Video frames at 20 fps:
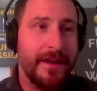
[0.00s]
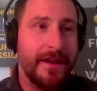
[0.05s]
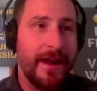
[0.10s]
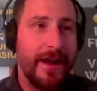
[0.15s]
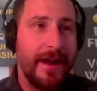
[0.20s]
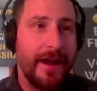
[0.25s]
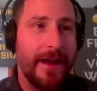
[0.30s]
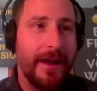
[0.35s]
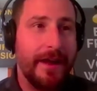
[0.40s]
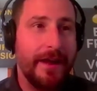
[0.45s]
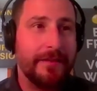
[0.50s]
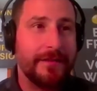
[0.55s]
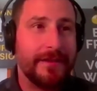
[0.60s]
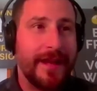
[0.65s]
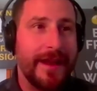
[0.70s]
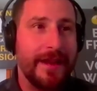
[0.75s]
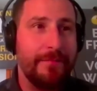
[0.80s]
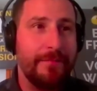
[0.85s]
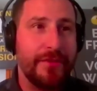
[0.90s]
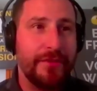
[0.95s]

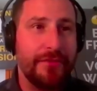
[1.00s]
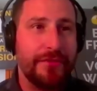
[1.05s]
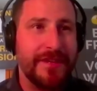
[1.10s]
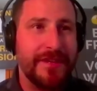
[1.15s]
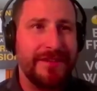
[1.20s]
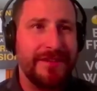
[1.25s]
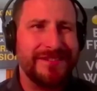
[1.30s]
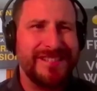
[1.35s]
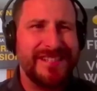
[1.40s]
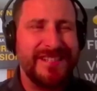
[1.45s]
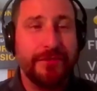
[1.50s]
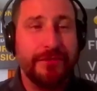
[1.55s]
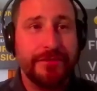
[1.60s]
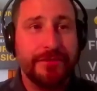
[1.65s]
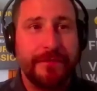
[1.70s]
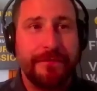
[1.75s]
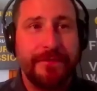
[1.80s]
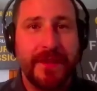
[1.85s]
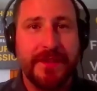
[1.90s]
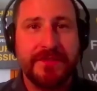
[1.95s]
liability legal
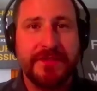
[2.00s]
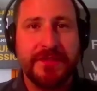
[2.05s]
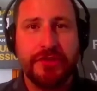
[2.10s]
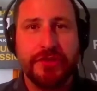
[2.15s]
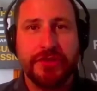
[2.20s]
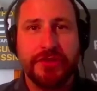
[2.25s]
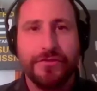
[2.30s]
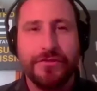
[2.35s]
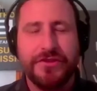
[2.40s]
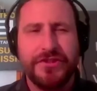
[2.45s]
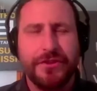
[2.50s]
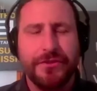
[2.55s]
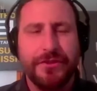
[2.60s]
defense insurance,